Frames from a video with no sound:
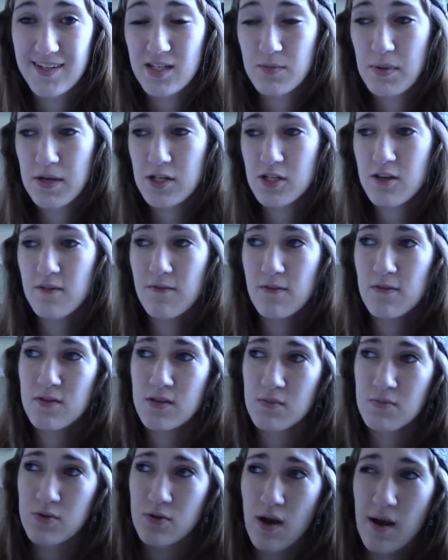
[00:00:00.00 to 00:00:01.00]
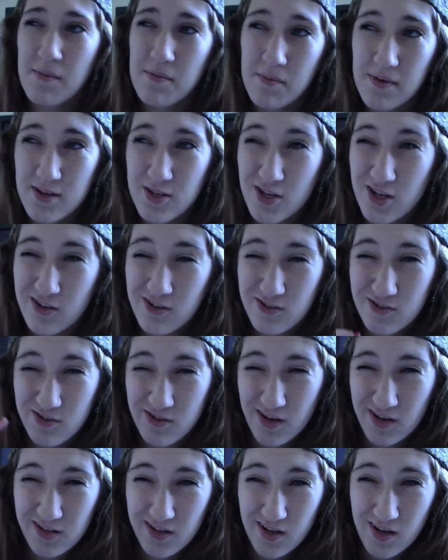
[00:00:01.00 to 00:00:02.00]
especially if you subscribe to my channel and turn
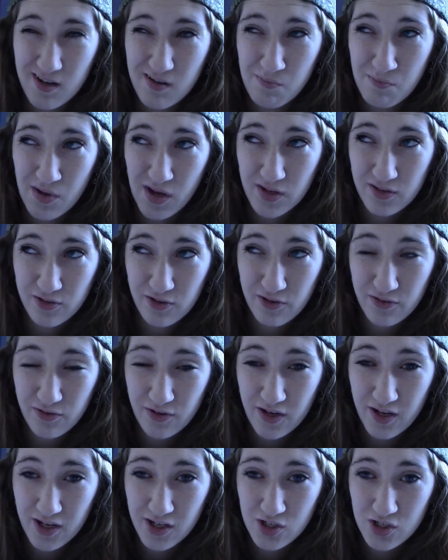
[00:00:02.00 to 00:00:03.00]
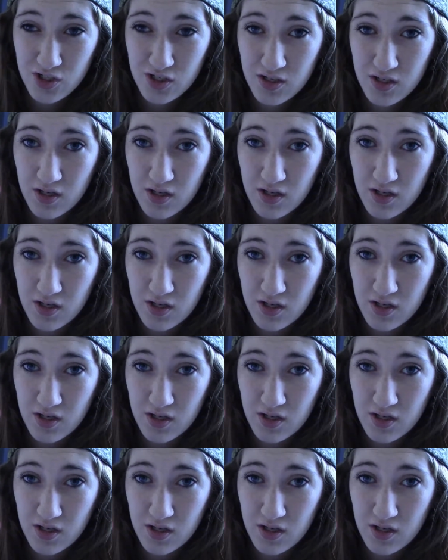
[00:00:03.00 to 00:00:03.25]
on that bell notification.